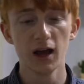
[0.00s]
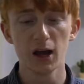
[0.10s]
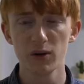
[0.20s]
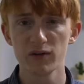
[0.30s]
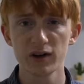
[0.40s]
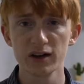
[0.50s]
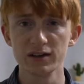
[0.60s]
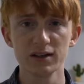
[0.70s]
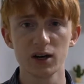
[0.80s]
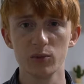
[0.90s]
However, it
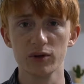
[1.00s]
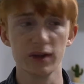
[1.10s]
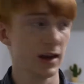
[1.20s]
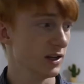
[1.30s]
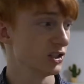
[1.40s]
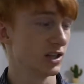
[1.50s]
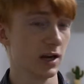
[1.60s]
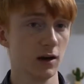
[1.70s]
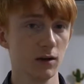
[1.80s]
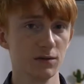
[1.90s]
didn't come with any
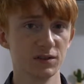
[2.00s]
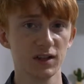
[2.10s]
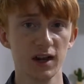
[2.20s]
shelves,